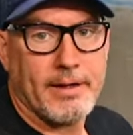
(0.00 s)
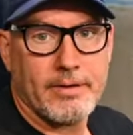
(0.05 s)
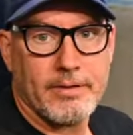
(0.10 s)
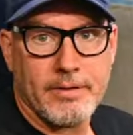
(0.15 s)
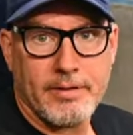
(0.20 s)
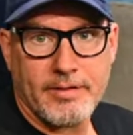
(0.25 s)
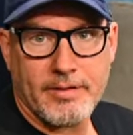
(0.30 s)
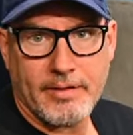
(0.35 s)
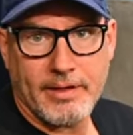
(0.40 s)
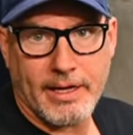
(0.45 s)

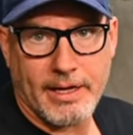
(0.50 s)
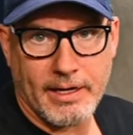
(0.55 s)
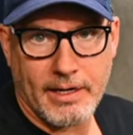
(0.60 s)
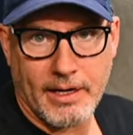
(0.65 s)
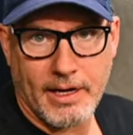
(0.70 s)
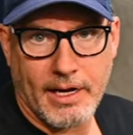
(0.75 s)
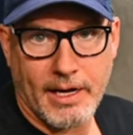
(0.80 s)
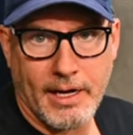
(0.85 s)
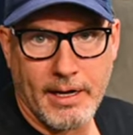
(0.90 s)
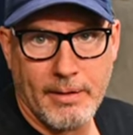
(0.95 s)
panels
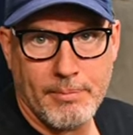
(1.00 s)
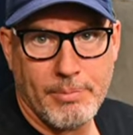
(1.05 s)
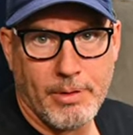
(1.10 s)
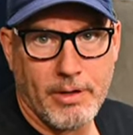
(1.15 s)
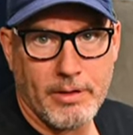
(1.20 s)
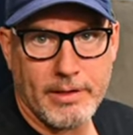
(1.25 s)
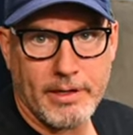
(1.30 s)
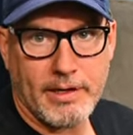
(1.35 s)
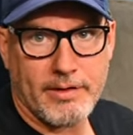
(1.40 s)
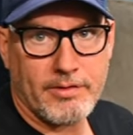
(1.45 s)
that I
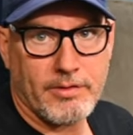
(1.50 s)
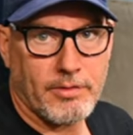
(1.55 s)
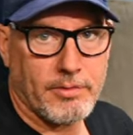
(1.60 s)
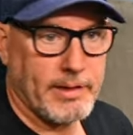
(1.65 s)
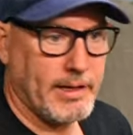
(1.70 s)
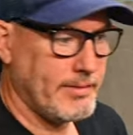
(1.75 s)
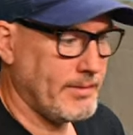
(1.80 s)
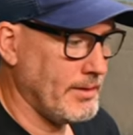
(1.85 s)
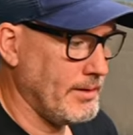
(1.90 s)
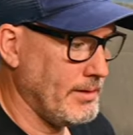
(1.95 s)

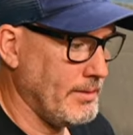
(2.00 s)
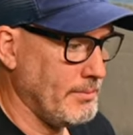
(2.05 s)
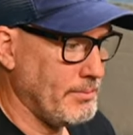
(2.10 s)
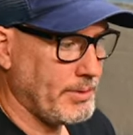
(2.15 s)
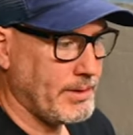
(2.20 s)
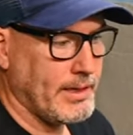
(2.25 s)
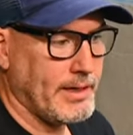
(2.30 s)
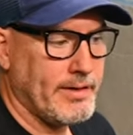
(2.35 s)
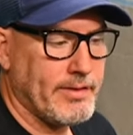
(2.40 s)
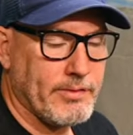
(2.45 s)
polyester resined
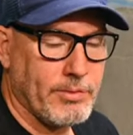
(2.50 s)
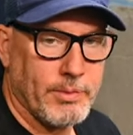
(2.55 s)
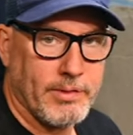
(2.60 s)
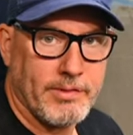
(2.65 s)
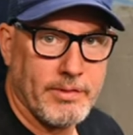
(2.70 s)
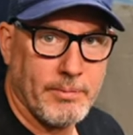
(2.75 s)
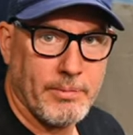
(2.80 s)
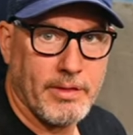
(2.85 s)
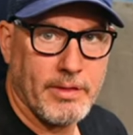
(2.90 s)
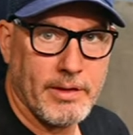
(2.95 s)
in place
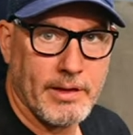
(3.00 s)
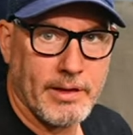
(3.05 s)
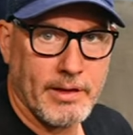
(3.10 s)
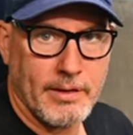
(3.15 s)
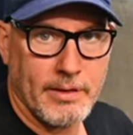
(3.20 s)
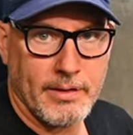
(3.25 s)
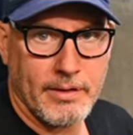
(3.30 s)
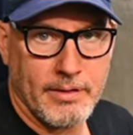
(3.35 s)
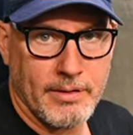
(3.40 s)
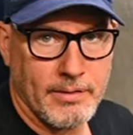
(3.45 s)
with some
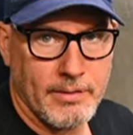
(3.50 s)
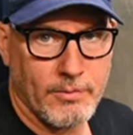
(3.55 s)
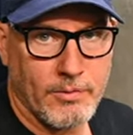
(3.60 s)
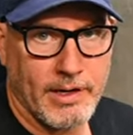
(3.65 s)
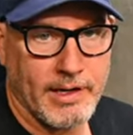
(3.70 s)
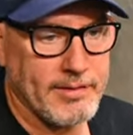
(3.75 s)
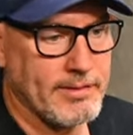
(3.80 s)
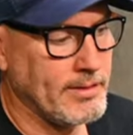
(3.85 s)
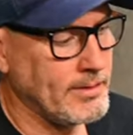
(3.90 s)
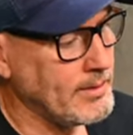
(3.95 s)
thickened
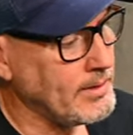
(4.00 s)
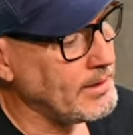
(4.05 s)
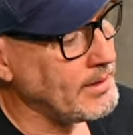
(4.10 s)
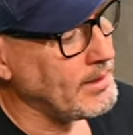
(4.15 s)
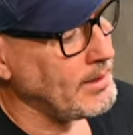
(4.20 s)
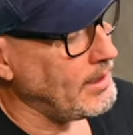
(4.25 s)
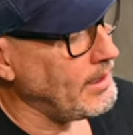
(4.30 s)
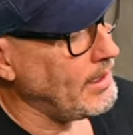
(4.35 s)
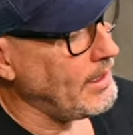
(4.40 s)
resin.